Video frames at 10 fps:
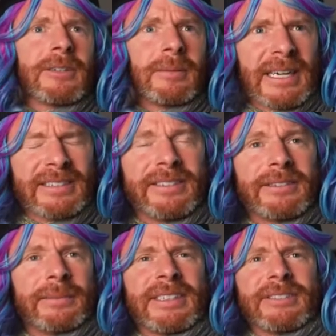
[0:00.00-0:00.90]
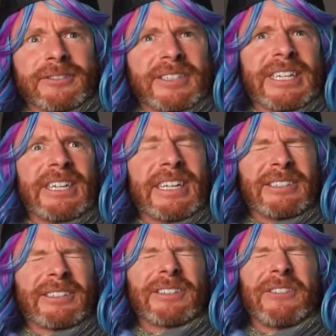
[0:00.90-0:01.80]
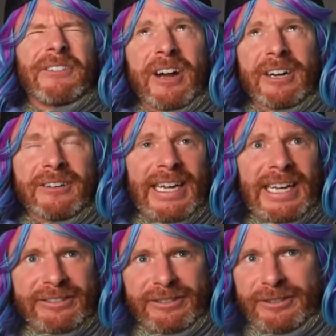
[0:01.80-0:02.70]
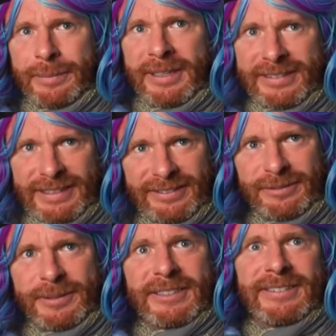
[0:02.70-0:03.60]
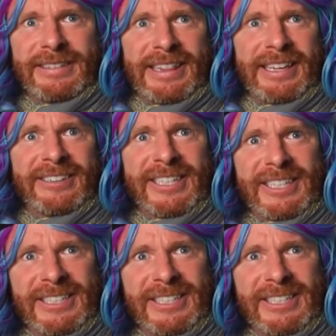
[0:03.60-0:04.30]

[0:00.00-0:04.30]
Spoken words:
Marxism isn't real. It's just a far-right extremist conspiracy theory.